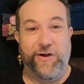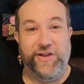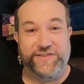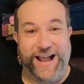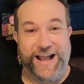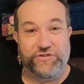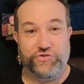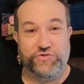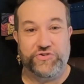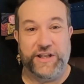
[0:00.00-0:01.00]
on
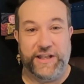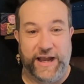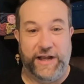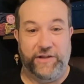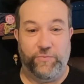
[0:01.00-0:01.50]
Dodgers Latest.